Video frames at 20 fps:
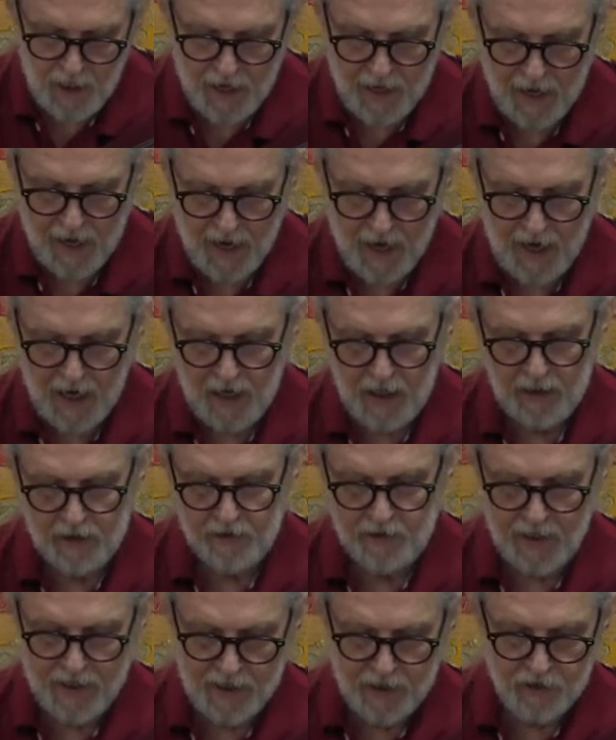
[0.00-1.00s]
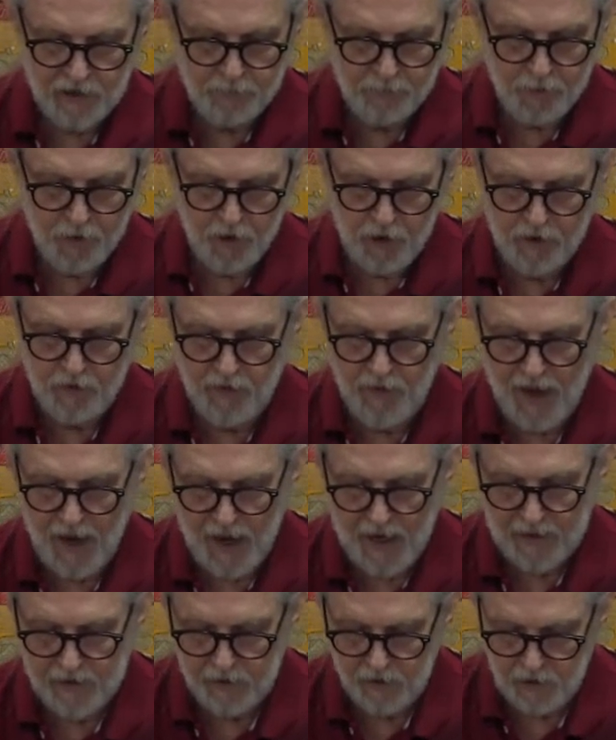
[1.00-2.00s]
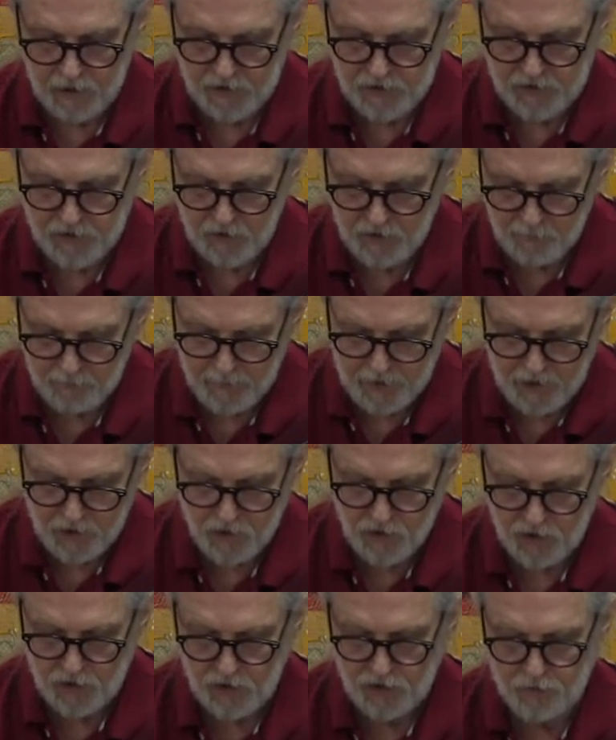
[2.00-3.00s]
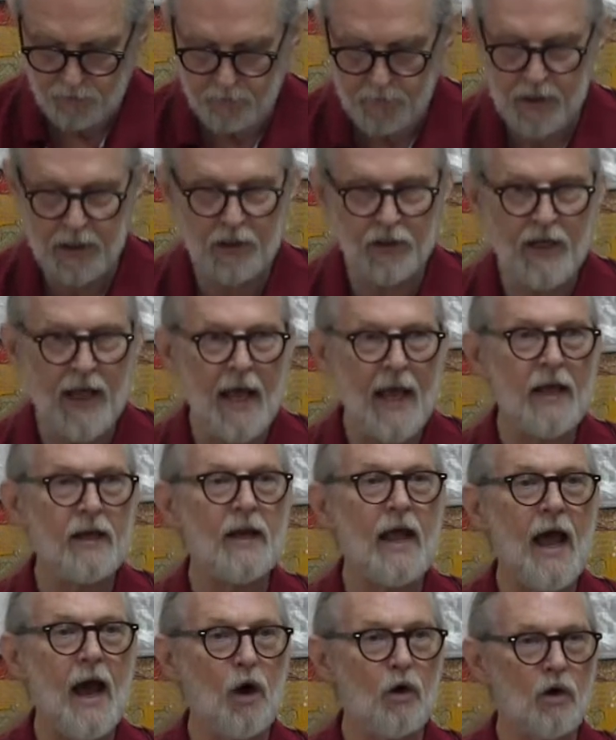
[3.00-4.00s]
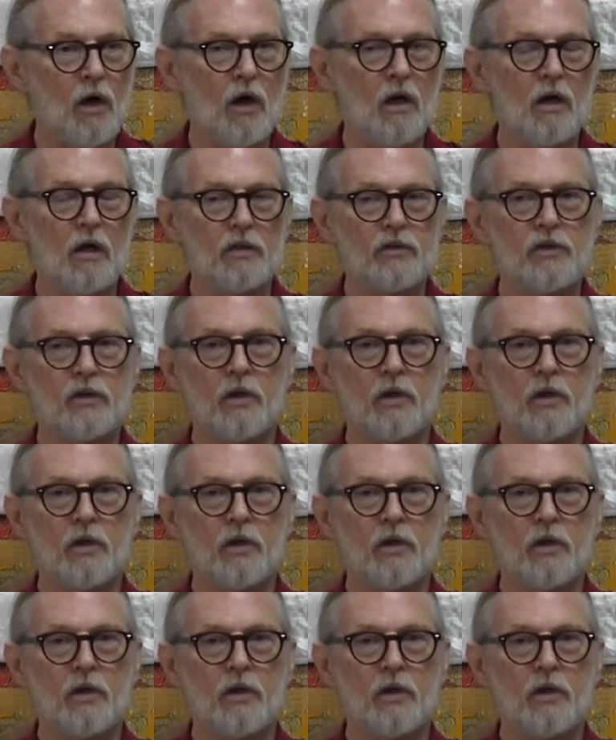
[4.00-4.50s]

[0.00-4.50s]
And as a part of that, it also mentions meat and alcohol.